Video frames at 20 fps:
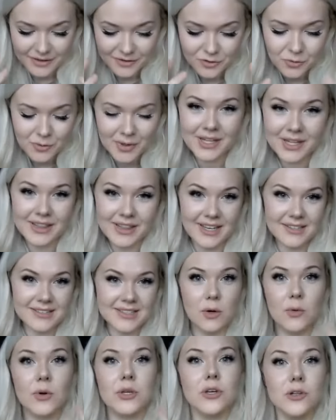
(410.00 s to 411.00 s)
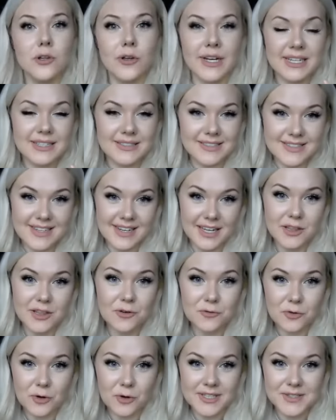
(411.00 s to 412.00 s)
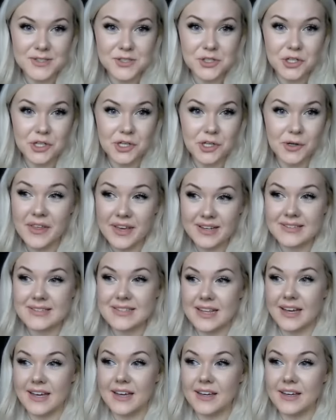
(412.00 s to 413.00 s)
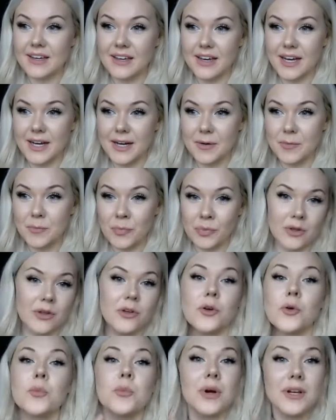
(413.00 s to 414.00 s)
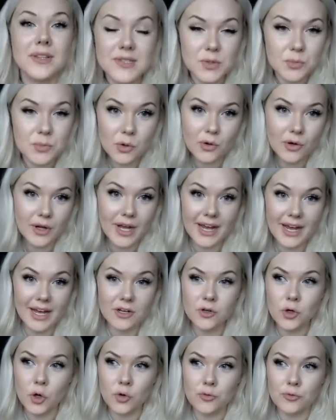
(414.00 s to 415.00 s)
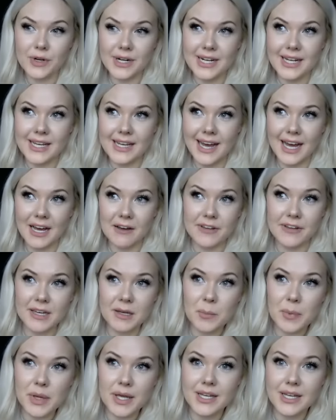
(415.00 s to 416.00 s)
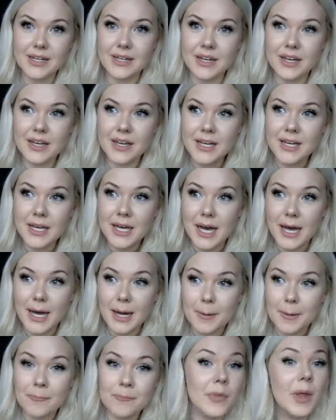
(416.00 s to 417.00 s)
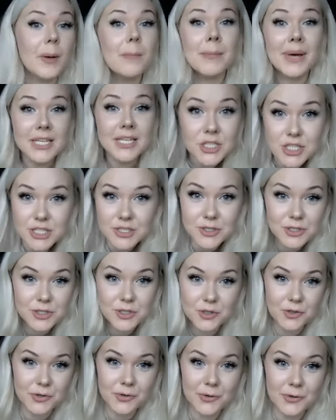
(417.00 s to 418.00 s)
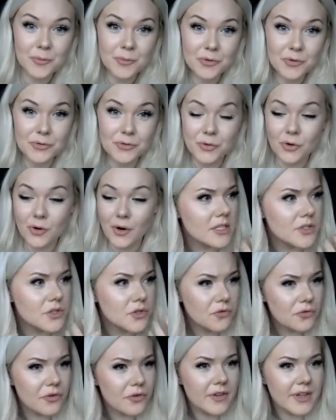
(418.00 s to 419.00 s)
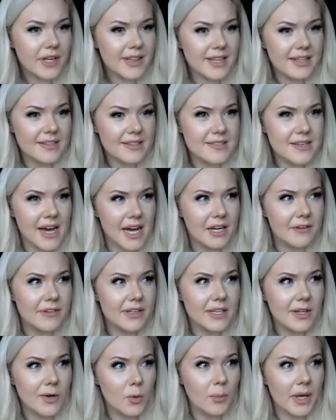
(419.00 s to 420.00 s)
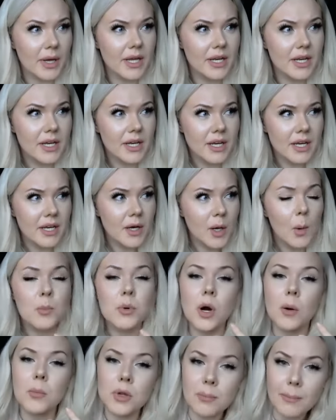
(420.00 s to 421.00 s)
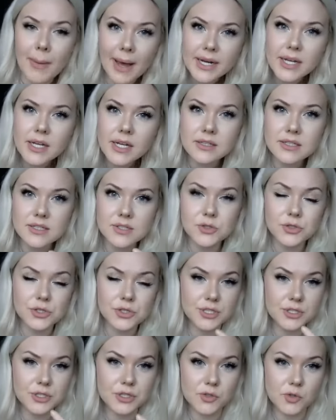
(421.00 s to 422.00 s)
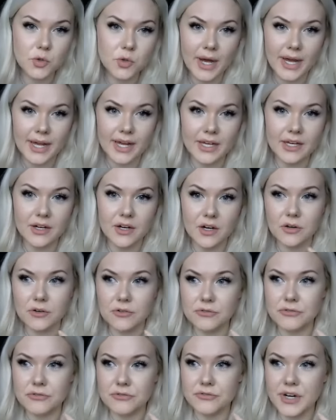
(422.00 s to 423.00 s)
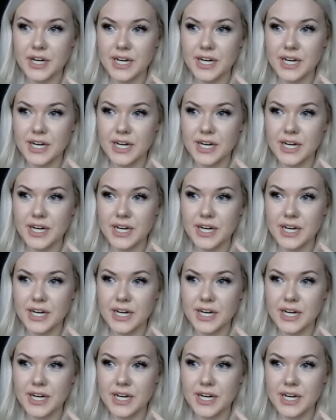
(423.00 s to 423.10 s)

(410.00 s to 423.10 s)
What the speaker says: doing things like when you're learning to sing in the voice studio, things like, breath support not really having been mentioned to you before. Do you feel that that's kind of a little bit problematic, this traditional way of